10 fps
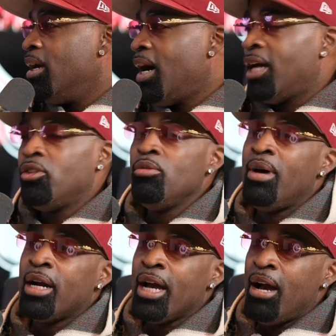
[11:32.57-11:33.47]
I do my
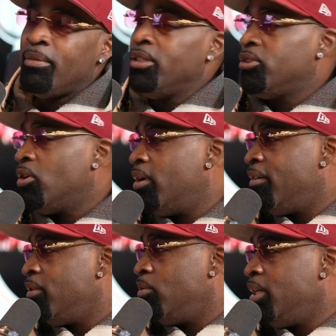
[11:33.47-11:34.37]
comedy show
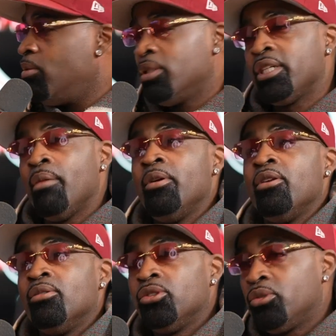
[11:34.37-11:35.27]
every week, which I've been
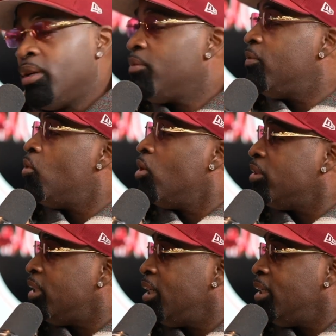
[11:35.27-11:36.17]
on the strip for
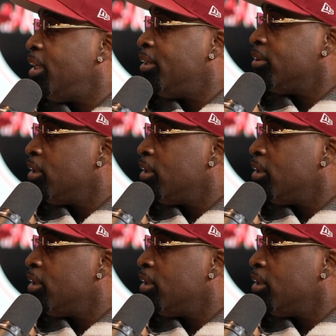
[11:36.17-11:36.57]
14 years.